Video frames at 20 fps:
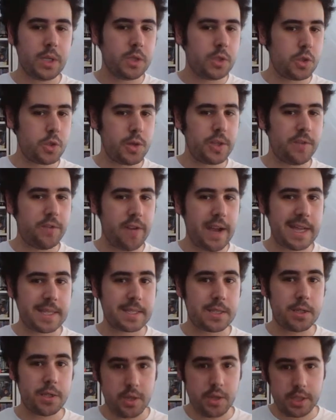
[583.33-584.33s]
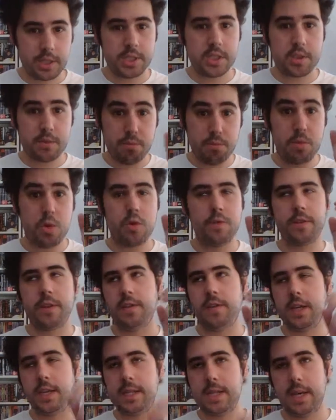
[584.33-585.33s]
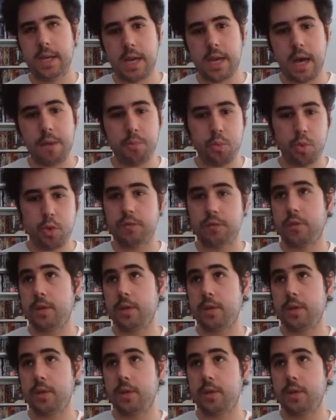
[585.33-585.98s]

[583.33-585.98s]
do it faster, you can just move the Vita upward.